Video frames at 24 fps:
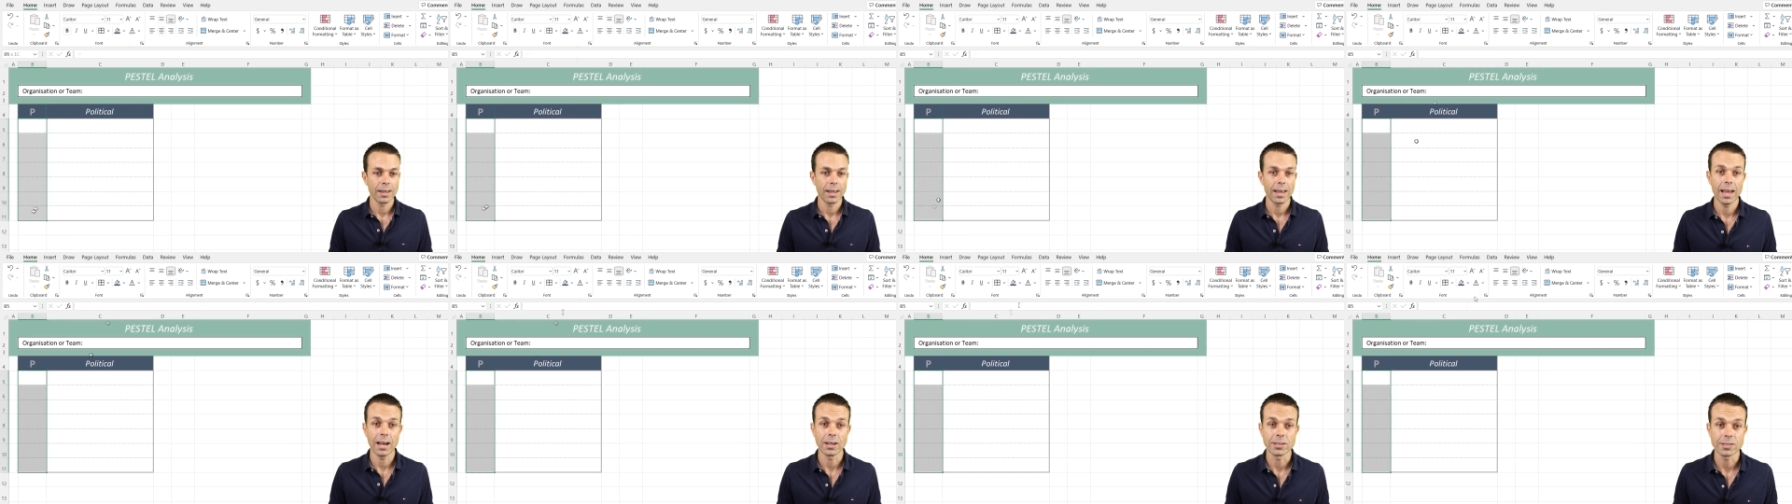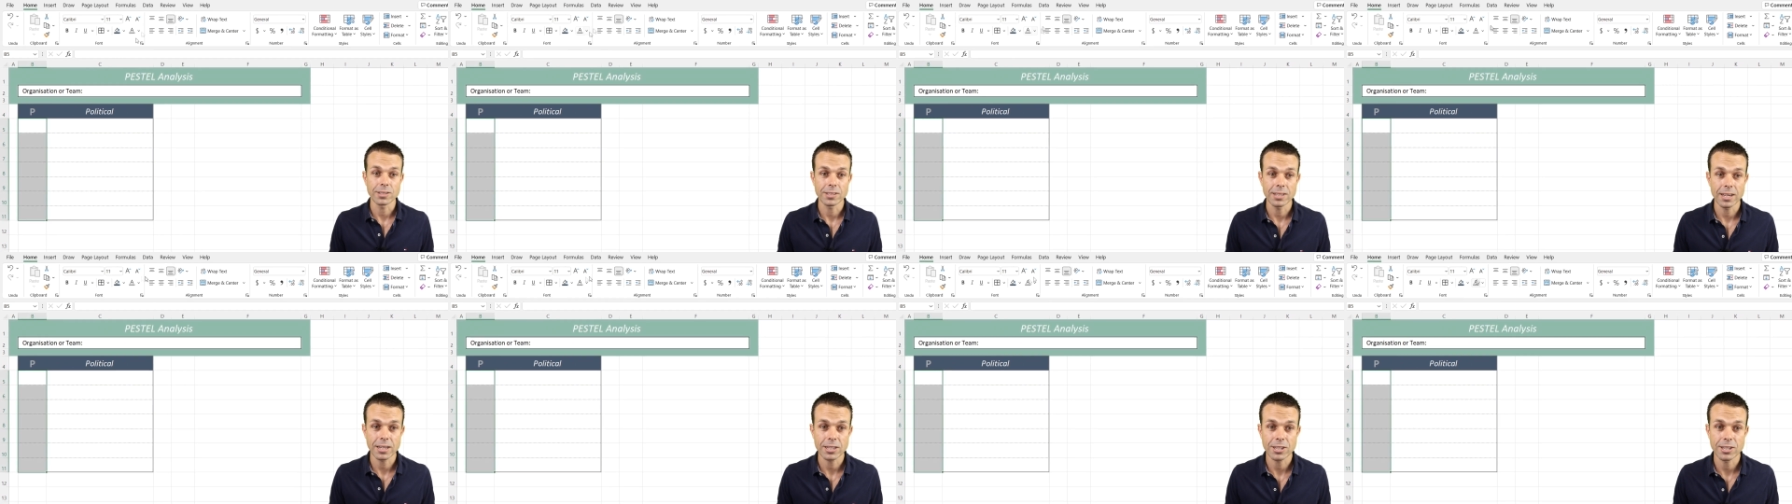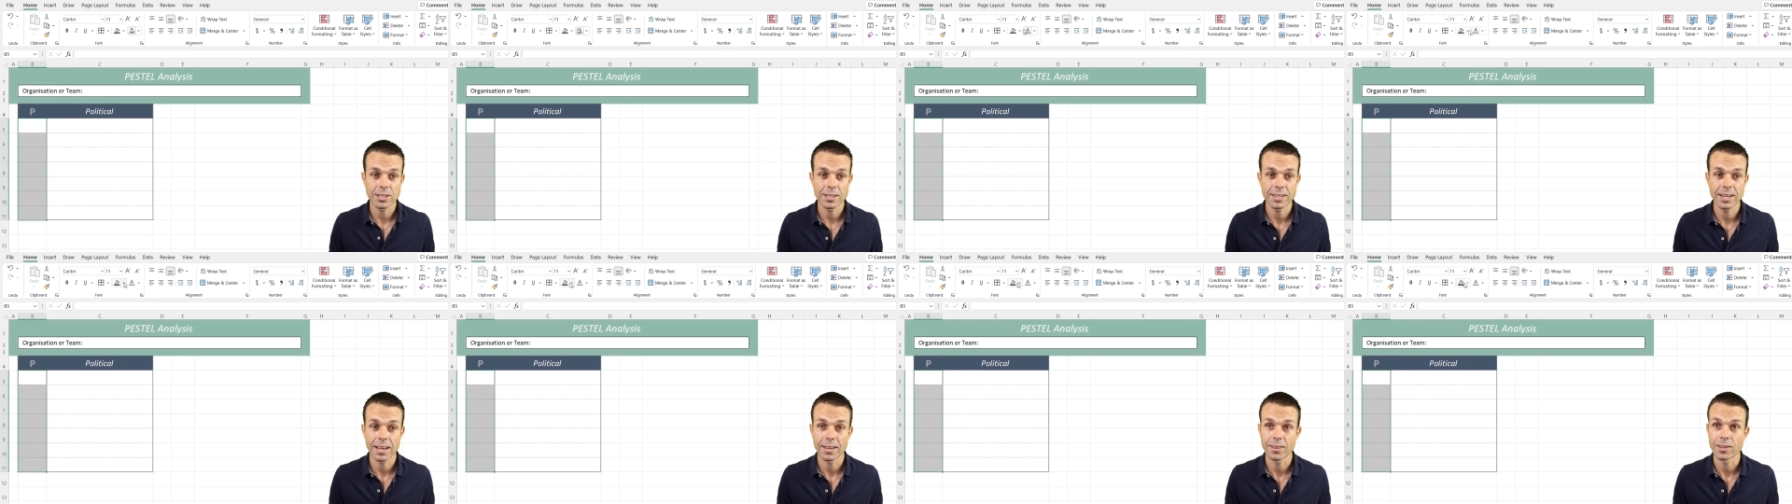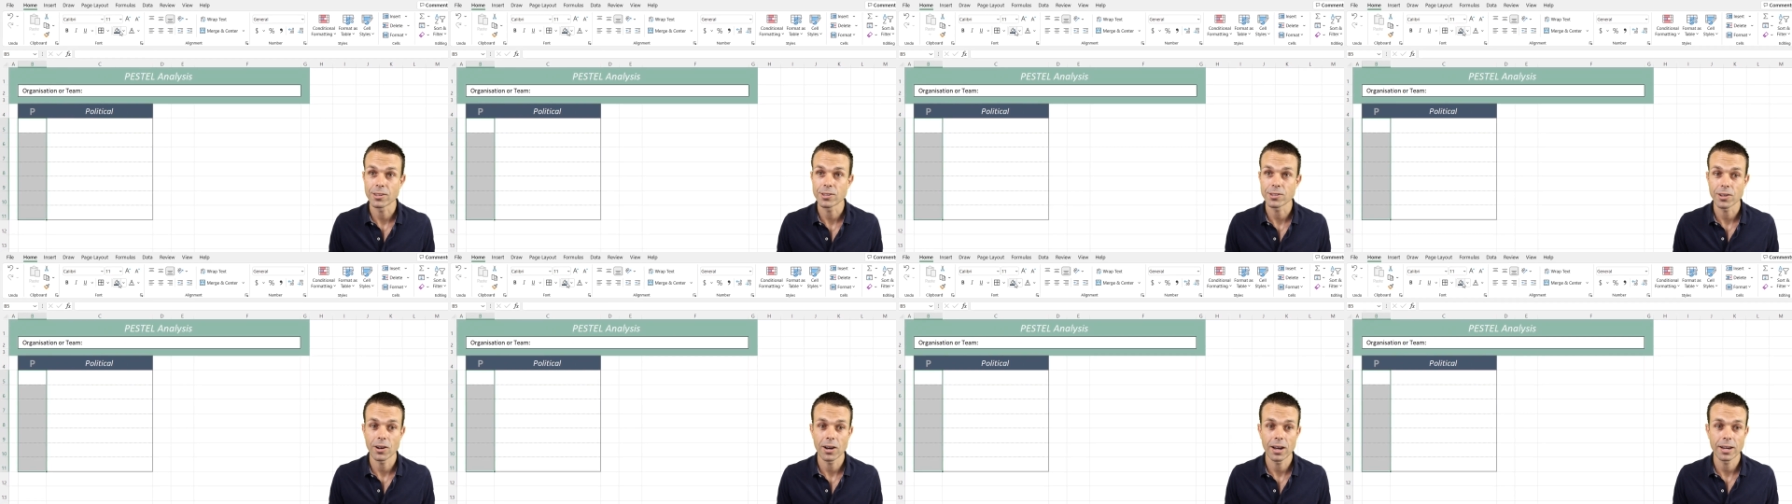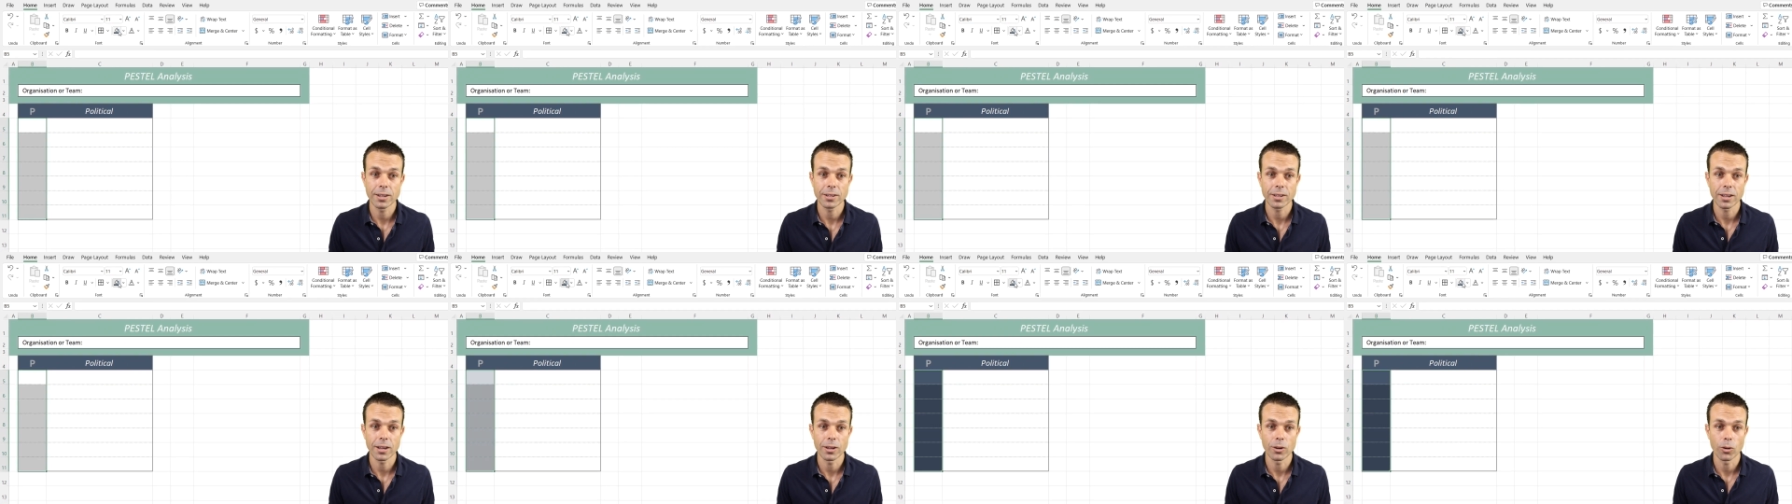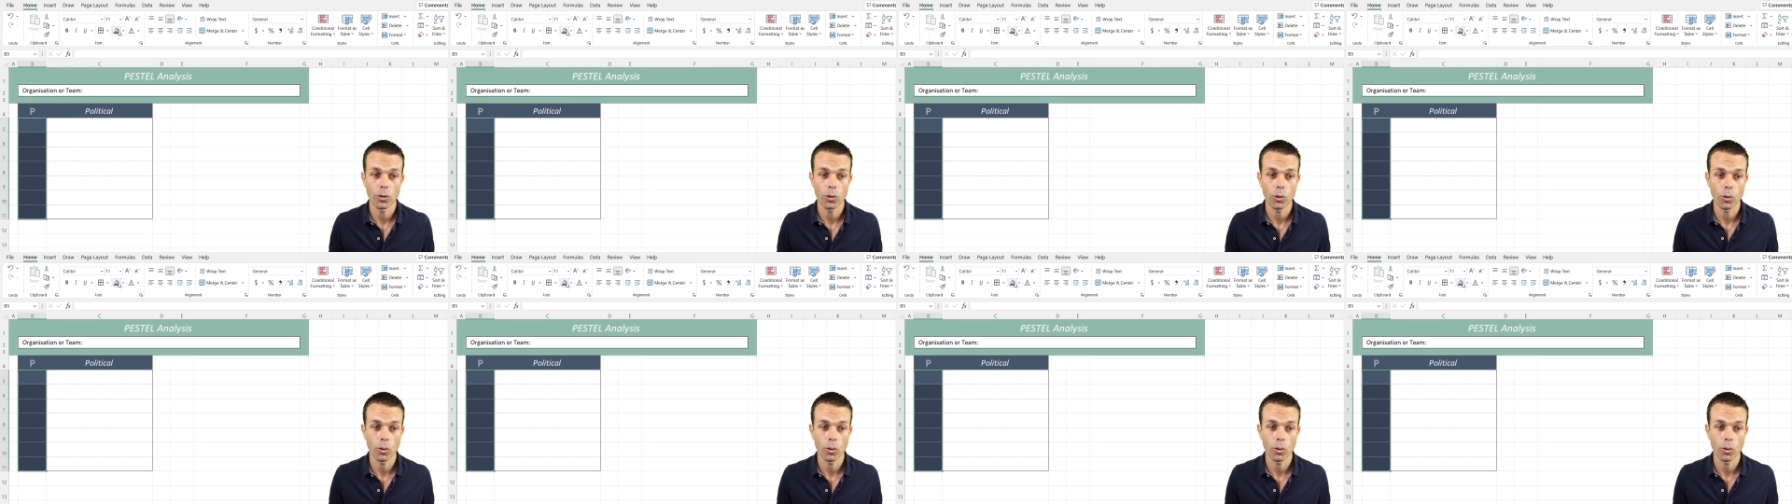Our section down the side can